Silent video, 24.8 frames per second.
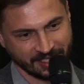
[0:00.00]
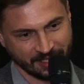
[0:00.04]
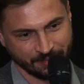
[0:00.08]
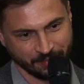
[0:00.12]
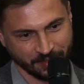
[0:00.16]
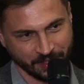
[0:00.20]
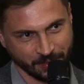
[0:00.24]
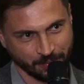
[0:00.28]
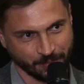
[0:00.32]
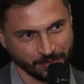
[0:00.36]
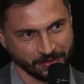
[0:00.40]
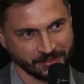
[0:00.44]

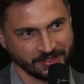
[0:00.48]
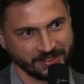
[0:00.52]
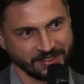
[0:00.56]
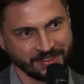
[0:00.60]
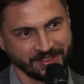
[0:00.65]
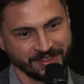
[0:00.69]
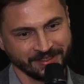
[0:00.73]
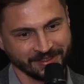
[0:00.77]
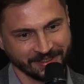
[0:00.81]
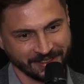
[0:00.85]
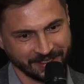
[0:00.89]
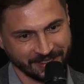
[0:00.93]
It is
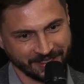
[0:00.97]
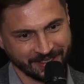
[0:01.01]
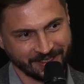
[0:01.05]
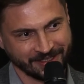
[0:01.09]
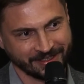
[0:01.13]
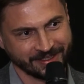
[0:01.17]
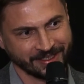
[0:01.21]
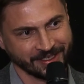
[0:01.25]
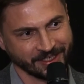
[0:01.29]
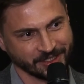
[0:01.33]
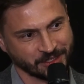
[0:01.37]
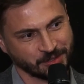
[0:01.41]
protected
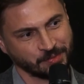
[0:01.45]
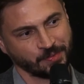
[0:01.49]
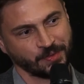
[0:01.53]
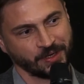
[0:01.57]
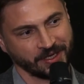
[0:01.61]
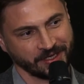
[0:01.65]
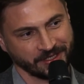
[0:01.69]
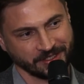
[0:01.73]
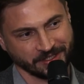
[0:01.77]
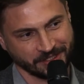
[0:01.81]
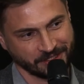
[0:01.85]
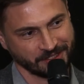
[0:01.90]
from the
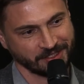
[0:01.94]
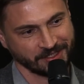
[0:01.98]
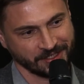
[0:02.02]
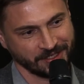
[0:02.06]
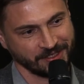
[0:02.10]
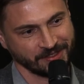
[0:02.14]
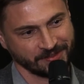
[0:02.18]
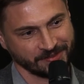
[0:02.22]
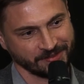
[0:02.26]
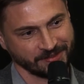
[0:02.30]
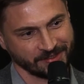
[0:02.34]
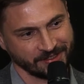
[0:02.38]
road, yet
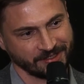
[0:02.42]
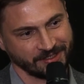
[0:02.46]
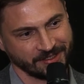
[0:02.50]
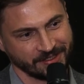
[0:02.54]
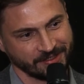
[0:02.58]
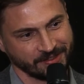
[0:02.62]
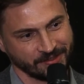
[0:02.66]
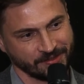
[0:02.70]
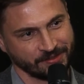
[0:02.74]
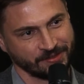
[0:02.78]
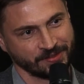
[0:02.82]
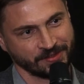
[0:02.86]
it is
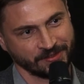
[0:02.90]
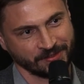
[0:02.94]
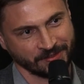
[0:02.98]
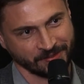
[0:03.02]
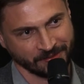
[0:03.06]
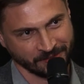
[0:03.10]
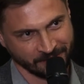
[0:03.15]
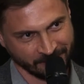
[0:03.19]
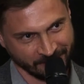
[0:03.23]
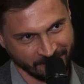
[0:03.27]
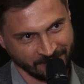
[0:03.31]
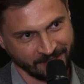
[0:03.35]
open,
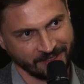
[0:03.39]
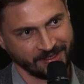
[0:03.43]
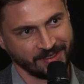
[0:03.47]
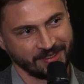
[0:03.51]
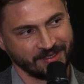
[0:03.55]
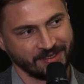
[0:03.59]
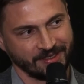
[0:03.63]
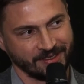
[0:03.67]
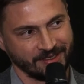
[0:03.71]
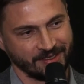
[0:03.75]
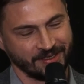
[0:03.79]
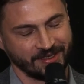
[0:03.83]
such as,
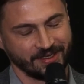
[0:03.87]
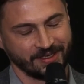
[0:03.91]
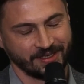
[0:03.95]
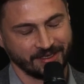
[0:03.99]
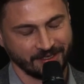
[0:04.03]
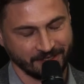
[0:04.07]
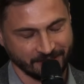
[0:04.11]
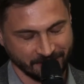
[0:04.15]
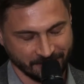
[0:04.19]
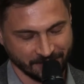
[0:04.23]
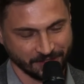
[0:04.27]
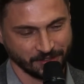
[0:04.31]
for example,
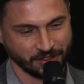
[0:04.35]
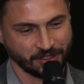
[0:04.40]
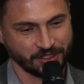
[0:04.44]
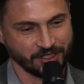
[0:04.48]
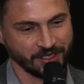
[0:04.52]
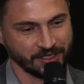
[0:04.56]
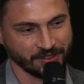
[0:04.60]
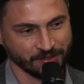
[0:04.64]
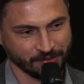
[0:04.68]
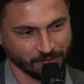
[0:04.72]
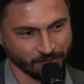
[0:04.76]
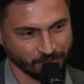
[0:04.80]
in
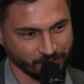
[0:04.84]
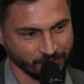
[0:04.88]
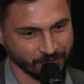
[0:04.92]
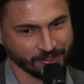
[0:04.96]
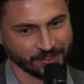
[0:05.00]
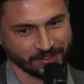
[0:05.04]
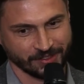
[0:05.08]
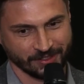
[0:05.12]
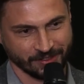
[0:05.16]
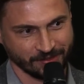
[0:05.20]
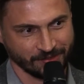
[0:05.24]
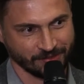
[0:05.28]
Podil,
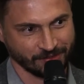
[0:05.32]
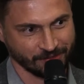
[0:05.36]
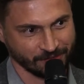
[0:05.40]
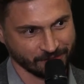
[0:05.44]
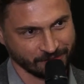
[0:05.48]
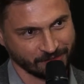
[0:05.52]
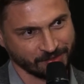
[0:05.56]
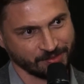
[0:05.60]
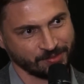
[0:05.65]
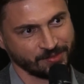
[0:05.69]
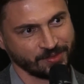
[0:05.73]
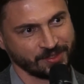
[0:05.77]
that is
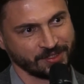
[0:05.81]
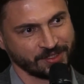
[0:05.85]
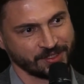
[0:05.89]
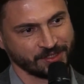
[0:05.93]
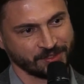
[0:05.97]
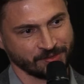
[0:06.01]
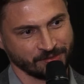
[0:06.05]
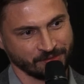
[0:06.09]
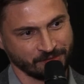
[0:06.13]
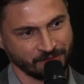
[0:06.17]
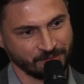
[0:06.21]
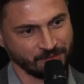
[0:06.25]

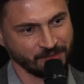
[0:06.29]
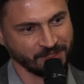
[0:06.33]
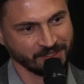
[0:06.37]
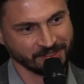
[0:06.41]
densely